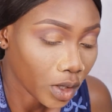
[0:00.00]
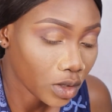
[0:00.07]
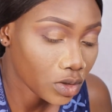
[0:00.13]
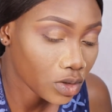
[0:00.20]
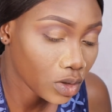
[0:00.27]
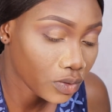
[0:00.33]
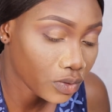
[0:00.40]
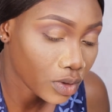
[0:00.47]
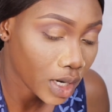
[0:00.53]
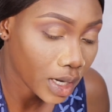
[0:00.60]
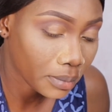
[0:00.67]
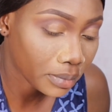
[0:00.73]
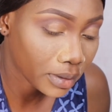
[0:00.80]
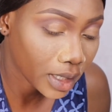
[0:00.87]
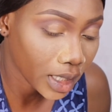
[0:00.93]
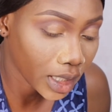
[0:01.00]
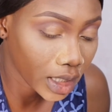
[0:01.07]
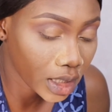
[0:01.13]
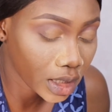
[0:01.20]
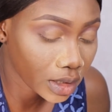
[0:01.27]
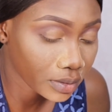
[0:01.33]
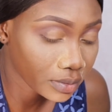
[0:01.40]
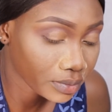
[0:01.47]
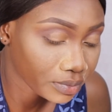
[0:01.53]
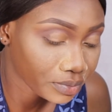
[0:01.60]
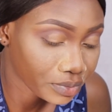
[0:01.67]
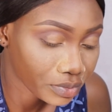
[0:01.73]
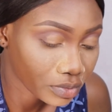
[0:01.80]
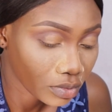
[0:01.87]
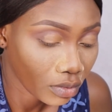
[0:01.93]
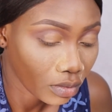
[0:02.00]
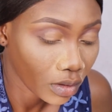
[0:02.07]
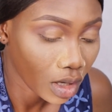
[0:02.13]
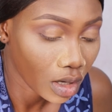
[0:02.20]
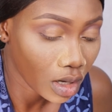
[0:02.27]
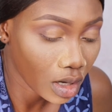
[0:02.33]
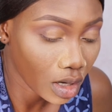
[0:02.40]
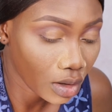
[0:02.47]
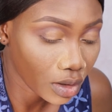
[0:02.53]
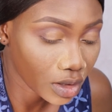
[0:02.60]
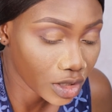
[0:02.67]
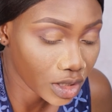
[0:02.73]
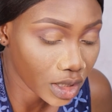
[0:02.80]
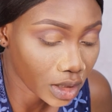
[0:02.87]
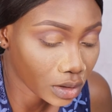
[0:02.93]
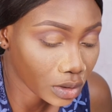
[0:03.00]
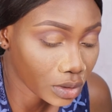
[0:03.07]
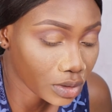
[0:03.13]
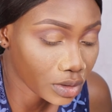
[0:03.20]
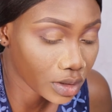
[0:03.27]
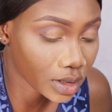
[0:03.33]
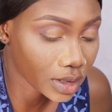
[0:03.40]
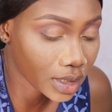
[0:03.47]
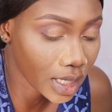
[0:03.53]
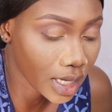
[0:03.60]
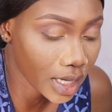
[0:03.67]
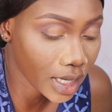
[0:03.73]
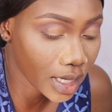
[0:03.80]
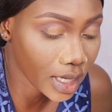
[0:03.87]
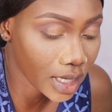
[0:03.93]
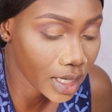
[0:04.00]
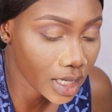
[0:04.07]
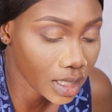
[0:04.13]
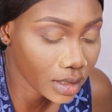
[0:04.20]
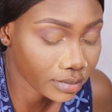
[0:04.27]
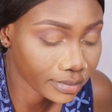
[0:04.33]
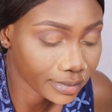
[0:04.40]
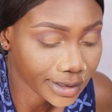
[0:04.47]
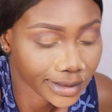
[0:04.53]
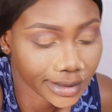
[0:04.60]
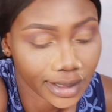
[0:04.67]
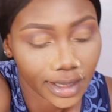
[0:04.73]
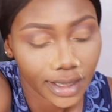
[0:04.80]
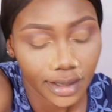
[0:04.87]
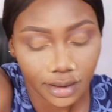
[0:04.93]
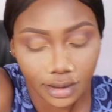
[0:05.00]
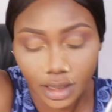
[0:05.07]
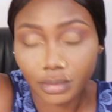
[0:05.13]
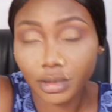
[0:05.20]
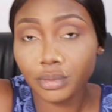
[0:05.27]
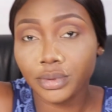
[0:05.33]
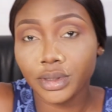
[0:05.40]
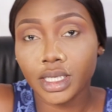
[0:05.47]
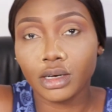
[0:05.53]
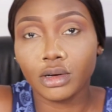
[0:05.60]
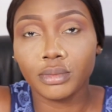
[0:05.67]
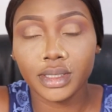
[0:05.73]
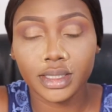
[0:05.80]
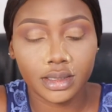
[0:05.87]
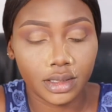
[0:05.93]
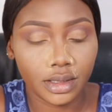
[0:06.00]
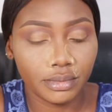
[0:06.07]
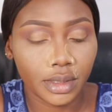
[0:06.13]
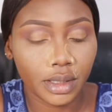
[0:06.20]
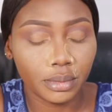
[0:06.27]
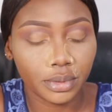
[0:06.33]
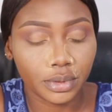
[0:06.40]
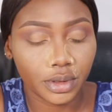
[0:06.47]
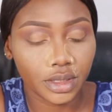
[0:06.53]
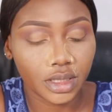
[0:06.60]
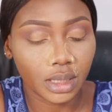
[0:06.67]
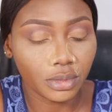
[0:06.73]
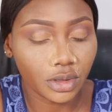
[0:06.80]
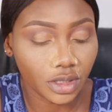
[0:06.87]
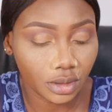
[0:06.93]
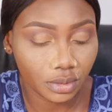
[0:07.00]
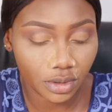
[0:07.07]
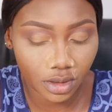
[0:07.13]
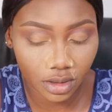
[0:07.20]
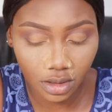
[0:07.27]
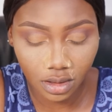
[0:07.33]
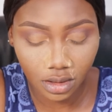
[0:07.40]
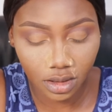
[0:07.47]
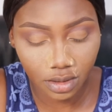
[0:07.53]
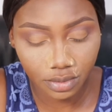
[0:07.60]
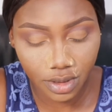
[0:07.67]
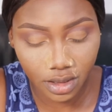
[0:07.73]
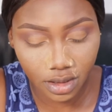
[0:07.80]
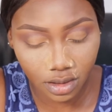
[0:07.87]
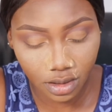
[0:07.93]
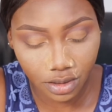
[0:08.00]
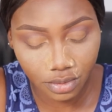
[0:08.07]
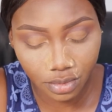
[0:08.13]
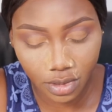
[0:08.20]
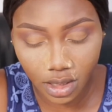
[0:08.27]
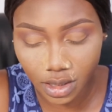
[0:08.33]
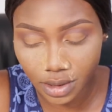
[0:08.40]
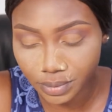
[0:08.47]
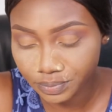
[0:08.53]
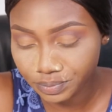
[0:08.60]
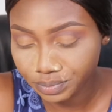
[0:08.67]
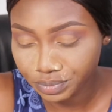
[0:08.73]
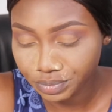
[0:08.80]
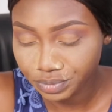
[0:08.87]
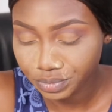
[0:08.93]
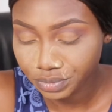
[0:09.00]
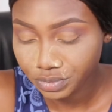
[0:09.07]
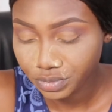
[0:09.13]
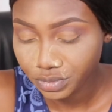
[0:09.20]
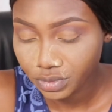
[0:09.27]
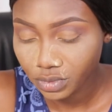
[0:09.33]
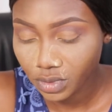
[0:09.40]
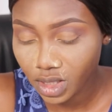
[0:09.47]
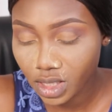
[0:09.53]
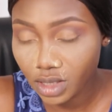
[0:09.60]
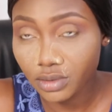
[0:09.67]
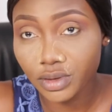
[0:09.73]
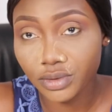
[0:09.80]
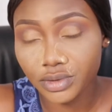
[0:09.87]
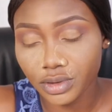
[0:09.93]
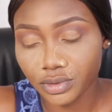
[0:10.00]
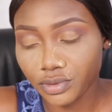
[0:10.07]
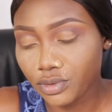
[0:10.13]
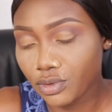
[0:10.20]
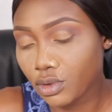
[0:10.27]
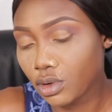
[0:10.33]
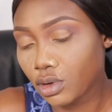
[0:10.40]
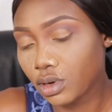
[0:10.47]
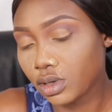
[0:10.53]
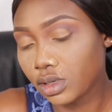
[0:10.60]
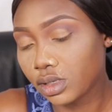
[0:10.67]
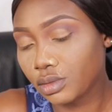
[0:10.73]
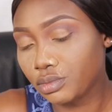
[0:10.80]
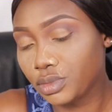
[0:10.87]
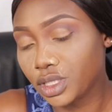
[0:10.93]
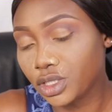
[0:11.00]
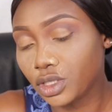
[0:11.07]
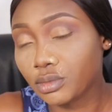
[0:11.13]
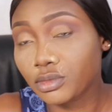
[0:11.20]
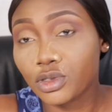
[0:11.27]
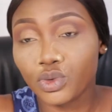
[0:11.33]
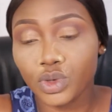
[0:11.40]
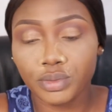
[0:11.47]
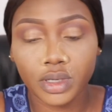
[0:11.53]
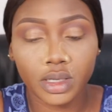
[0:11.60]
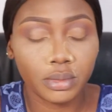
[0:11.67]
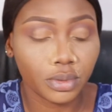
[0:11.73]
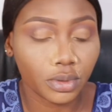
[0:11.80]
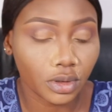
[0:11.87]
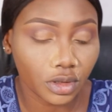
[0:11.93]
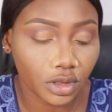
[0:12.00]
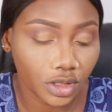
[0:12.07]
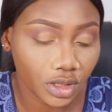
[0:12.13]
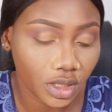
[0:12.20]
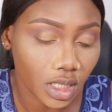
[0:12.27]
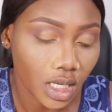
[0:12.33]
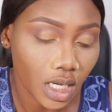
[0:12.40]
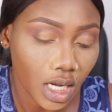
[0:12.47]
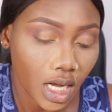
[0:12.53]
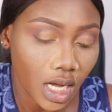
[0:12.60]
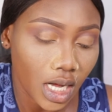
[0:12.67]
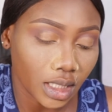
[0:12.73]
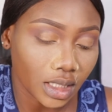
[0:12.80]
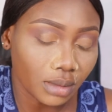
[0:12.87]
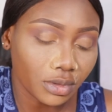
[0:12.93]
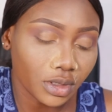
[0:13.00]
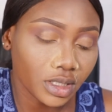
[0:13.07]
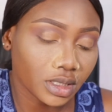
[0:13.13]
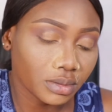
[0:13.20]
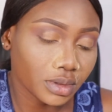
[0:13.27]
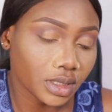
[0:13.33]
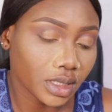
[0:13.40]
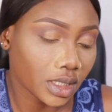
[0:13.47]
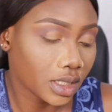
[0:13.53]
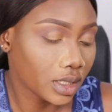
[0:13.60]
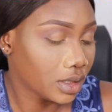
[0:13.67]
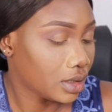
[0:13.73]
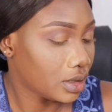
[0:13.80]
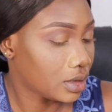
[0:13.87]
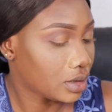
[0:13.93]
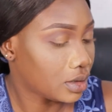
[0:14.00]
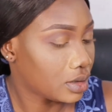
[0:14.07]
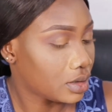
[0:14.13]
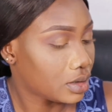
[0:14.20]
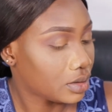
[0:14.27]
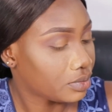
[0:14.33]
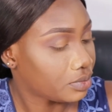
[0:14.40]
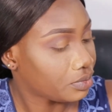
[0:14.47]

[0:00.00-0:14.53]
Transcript: So for applying our shadow today, let me break out my Sigma brush. I'm going to be using this, my Sigma E54 medium sweeper brush, and I'm going to be taking this